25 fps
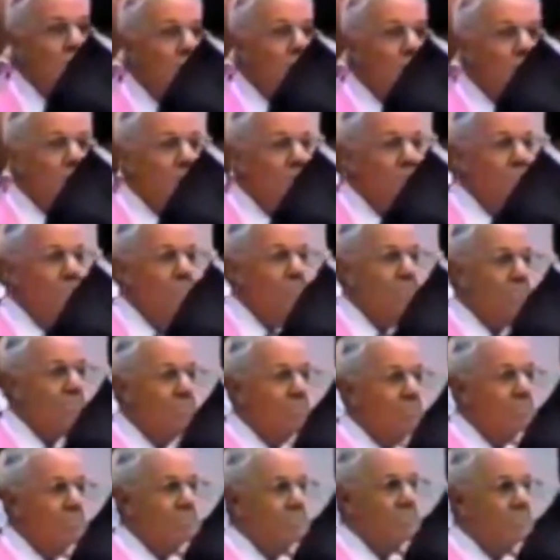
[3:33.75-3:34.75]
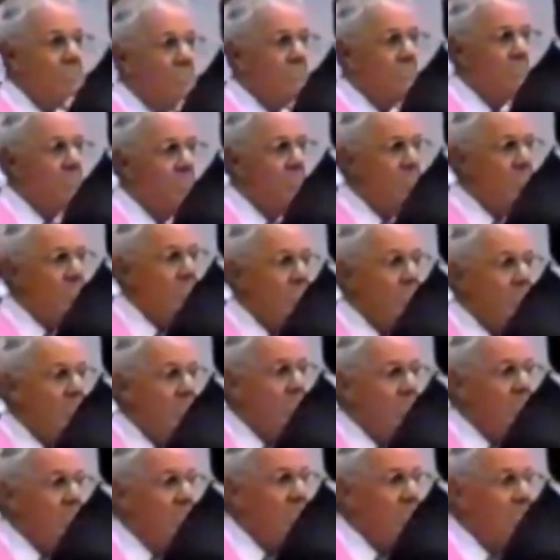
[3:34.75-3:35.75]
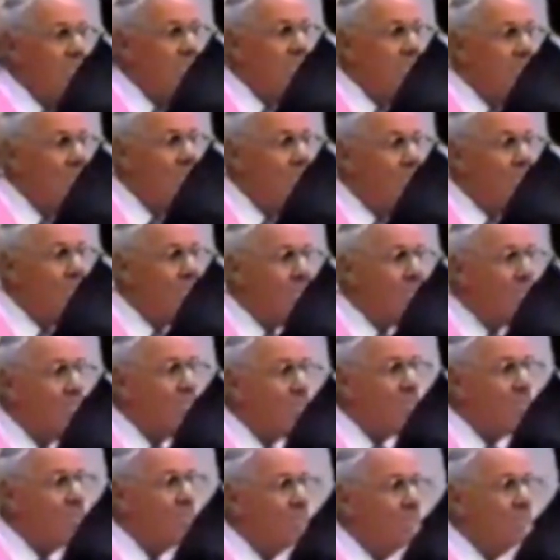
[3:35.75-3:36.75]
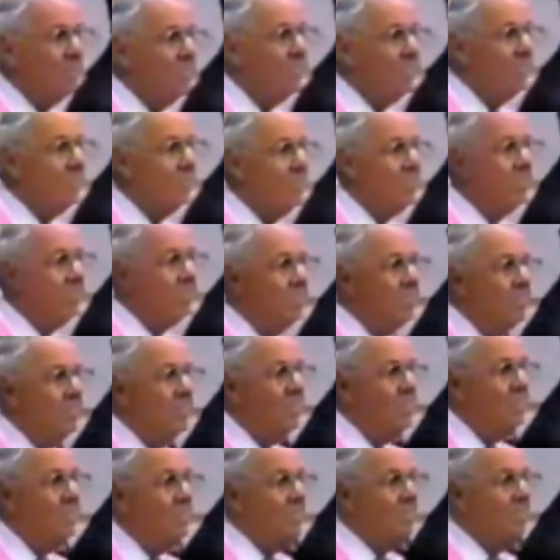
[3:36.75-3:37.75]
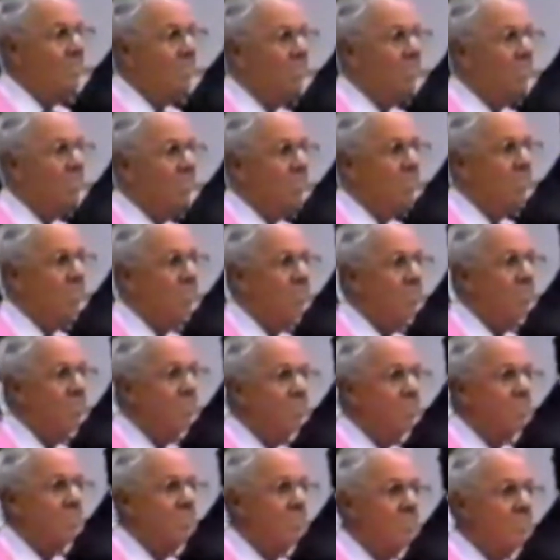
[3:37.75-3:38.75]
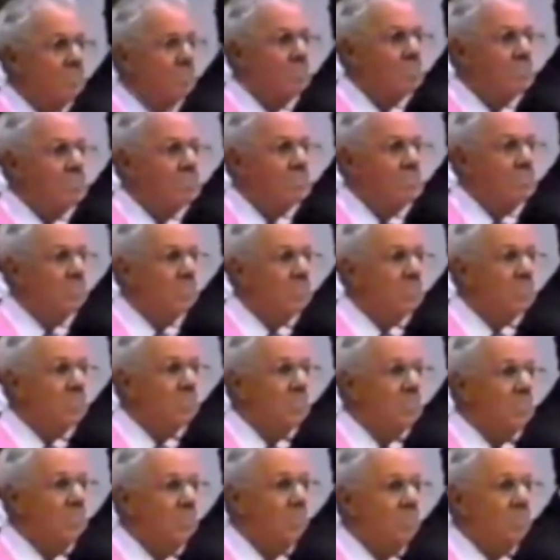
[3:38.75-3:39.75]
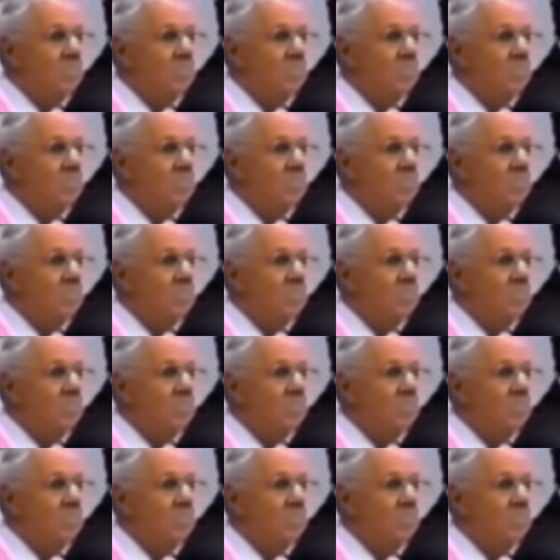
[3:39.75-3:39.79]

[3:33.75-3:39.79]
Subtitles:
The person shown says nothing.